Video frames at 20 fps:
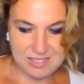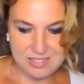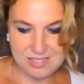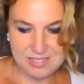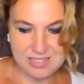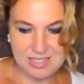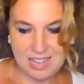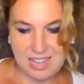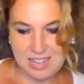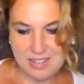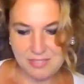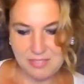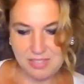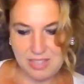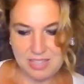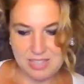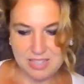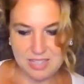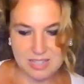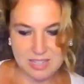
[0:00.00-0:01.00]
kind of
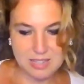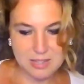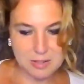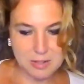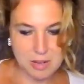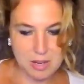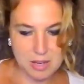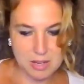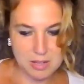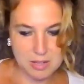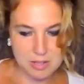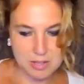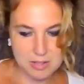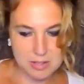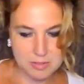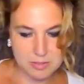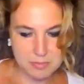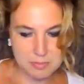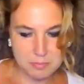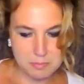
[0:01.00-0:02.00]
like
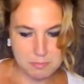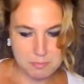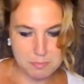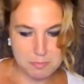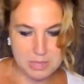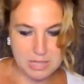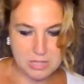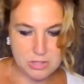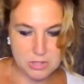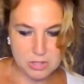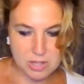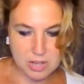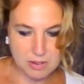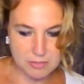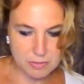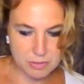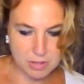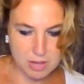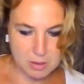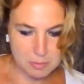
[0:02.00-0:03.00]
a beach
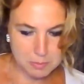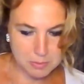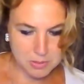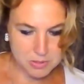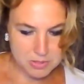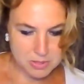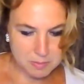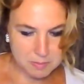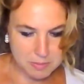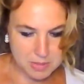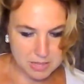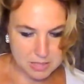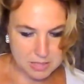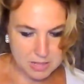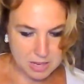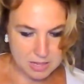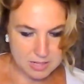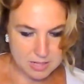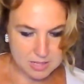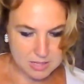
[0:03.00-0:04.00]
cover up or something,
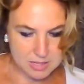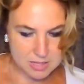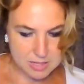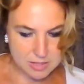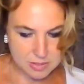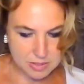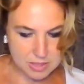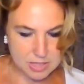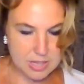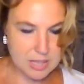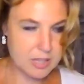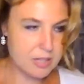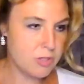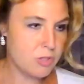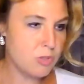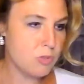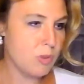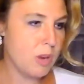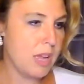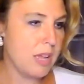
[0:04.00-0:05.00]
not necessarily a
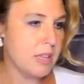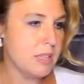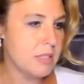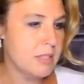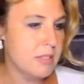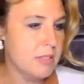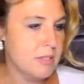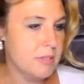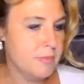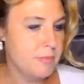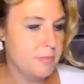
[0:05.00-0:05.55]
dress.